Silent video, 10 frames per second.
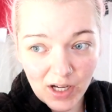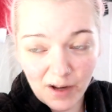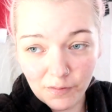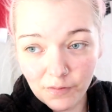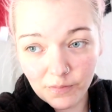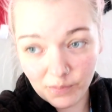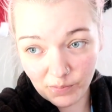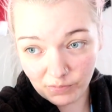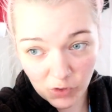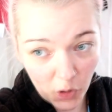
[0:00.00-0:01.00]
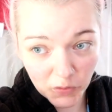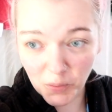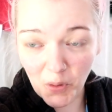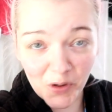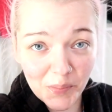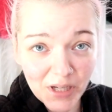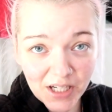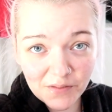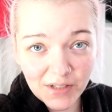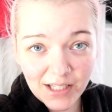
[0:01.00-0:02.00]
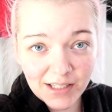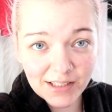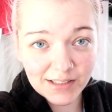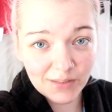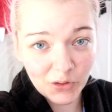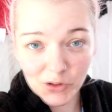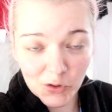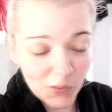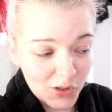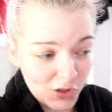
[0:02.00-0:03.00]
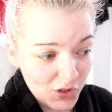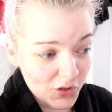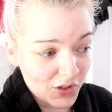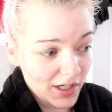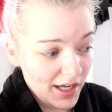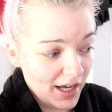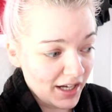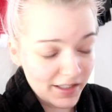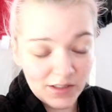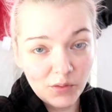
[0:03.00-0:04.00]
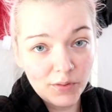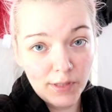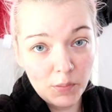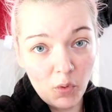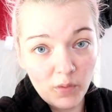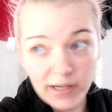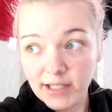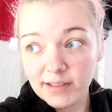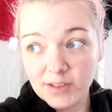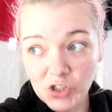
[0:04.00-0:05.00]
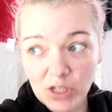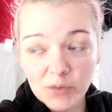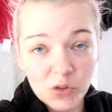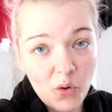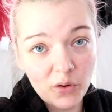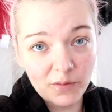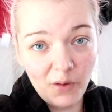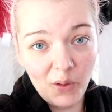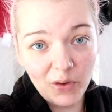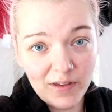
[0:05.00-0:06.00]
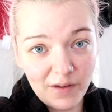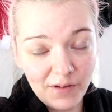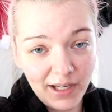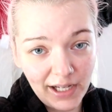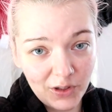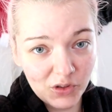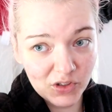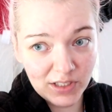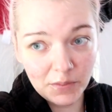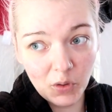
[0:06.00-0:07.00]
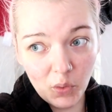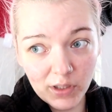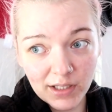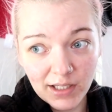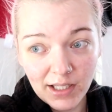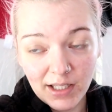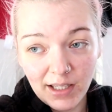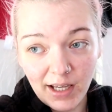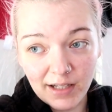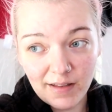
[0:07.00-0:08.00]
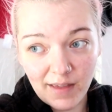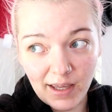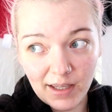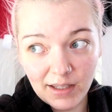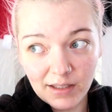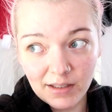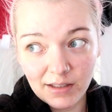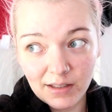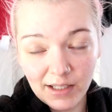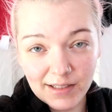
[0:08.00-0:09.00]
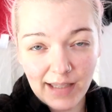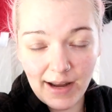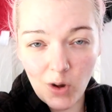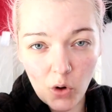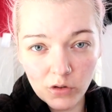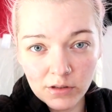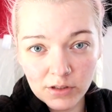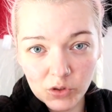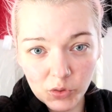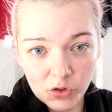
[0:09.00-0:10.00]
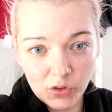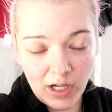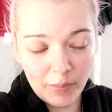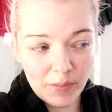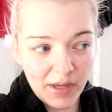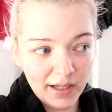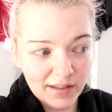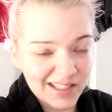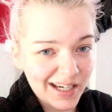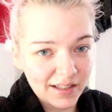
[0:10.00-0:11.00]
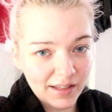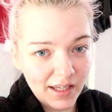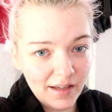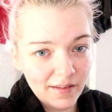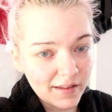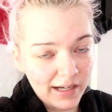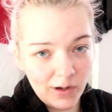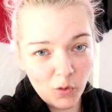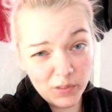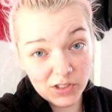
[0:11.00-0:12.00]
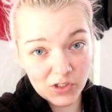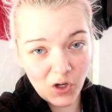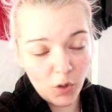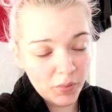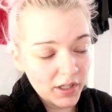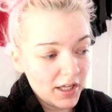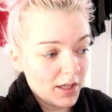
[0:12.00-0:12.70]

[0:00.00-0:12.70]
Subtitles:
I've topped up all the bird feeders. I've got so much done and I still feel really motivated. It's a shame it's 4:15 because I feel like I could just keep going, and it's like it's getting on so soon. I'll be making the tea and things and then I normally stop.